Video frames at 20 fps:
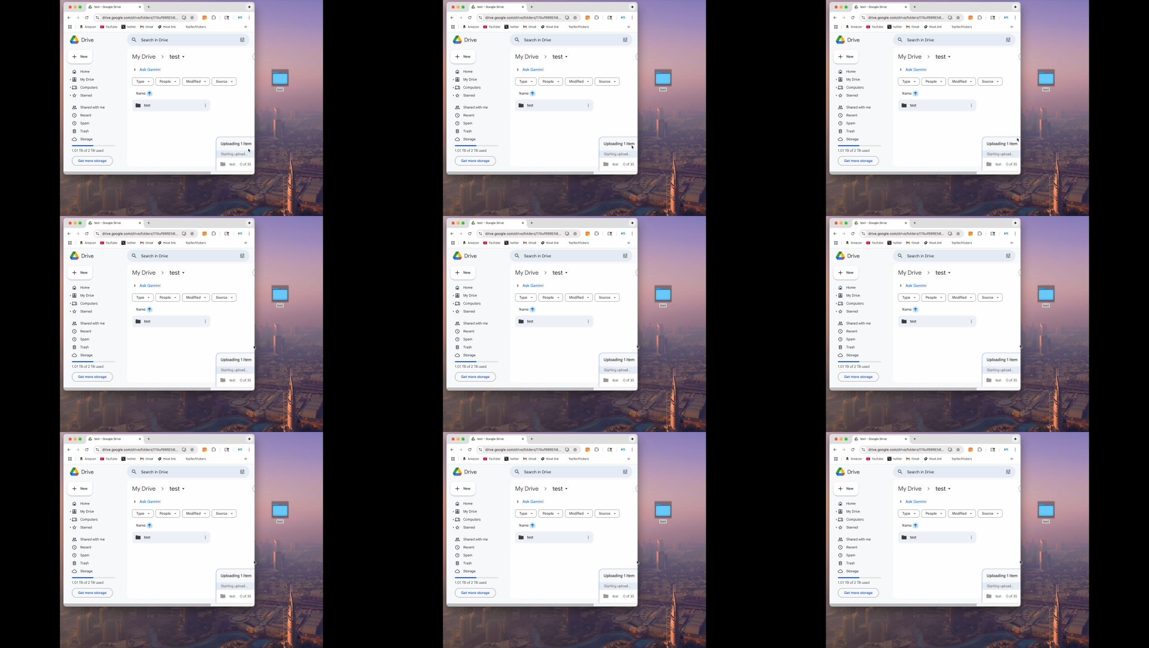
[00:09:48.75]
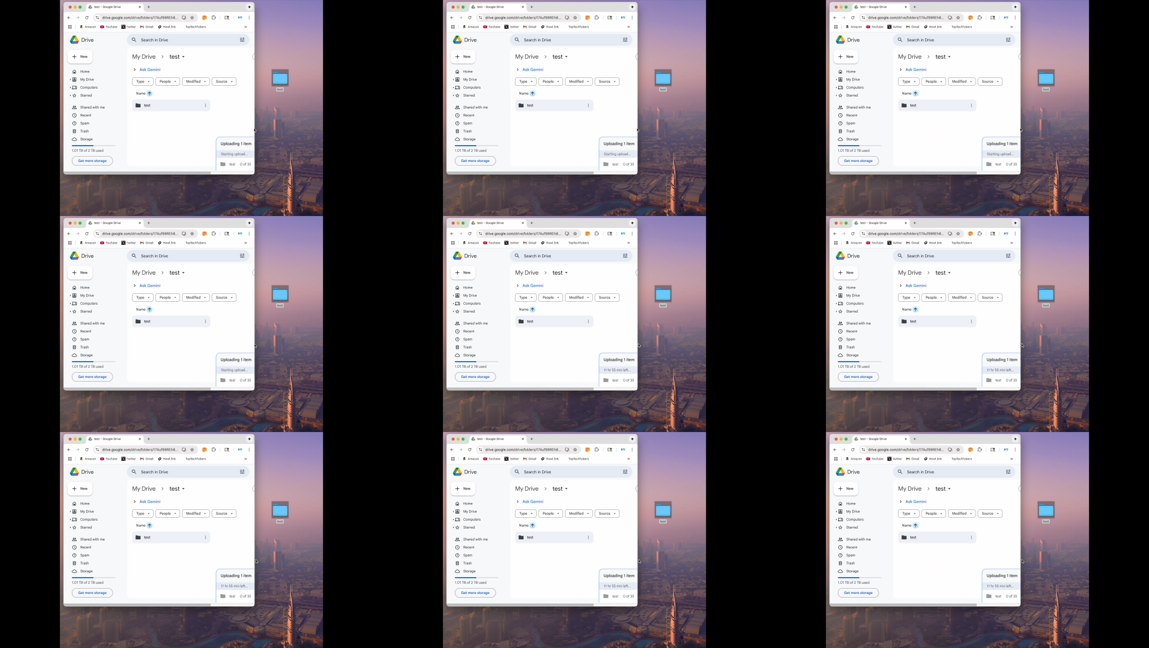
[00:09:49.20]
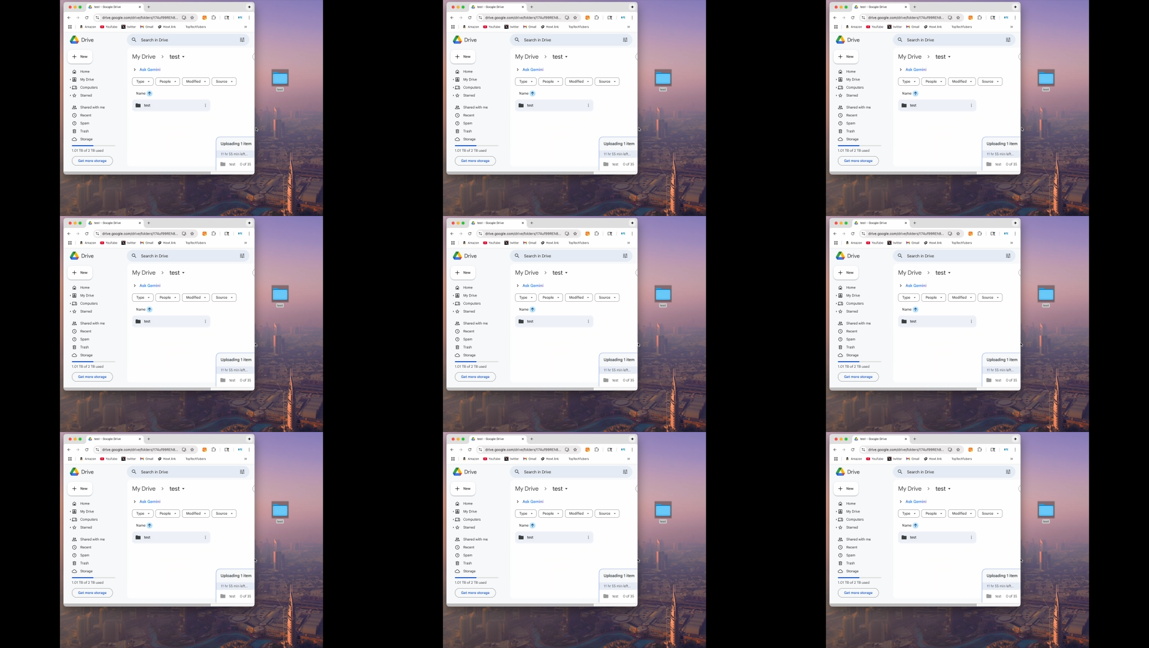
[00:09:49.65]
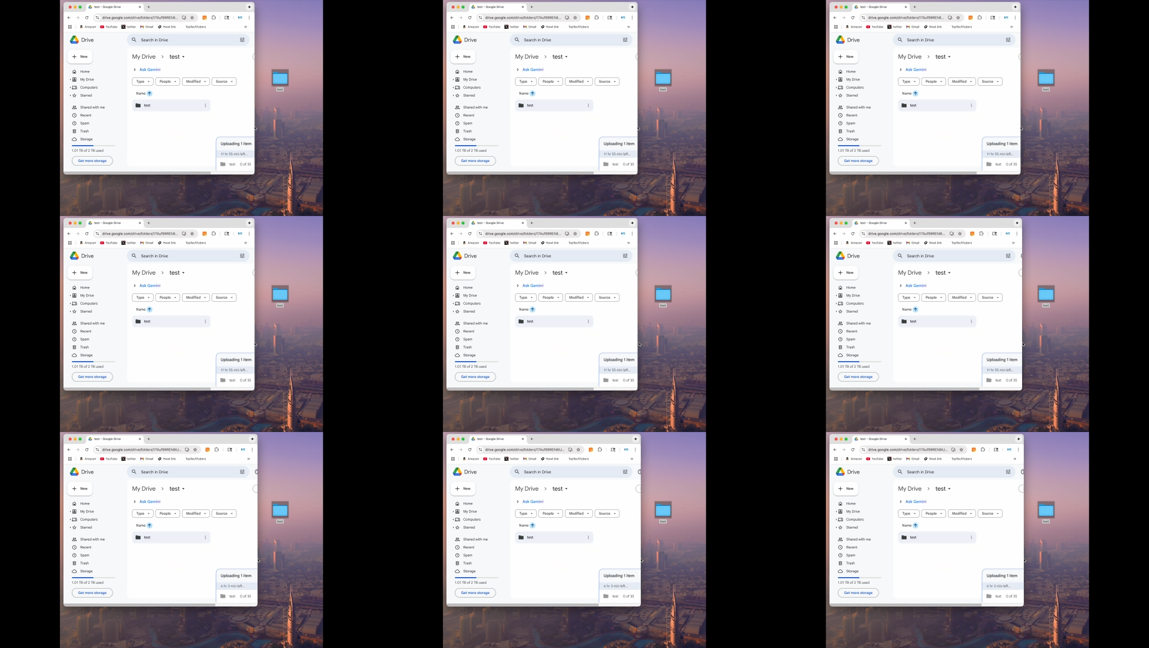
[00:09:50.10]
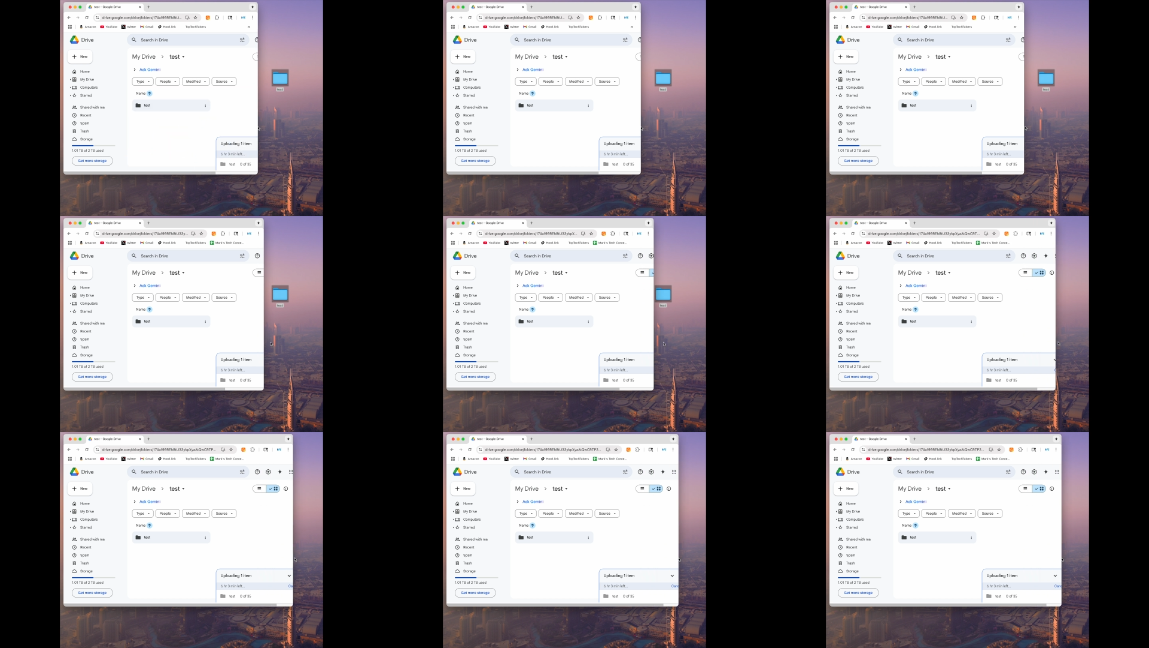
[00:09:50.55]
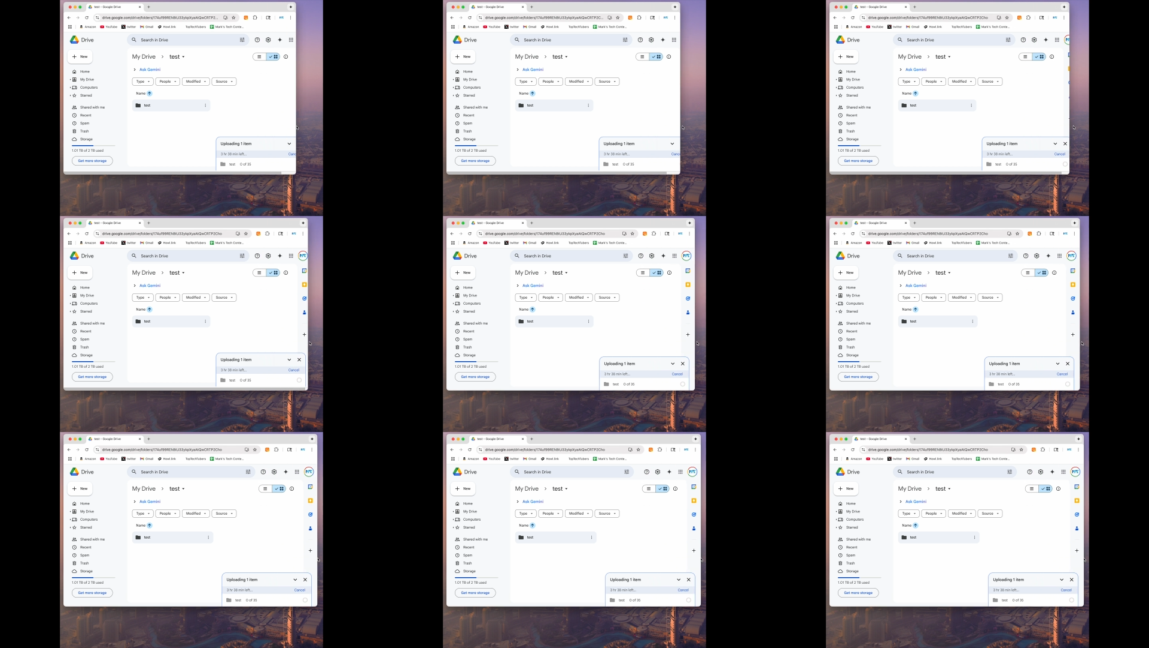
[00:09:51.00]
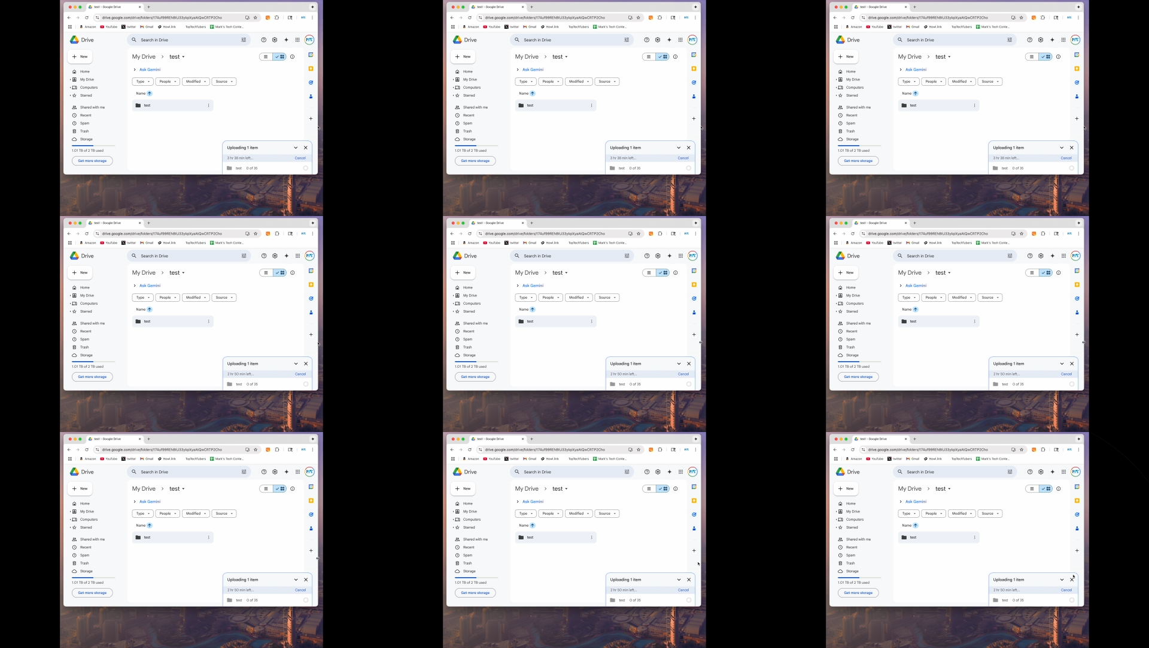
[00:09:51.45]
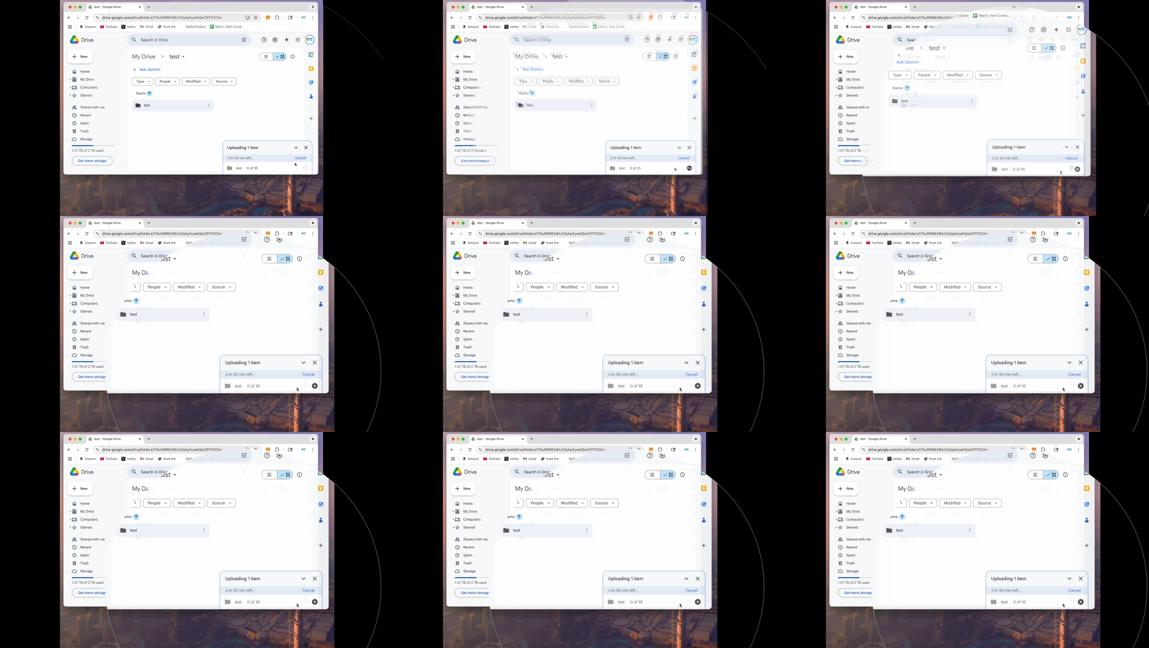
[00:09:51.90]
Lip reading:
[unreadable: no face in view]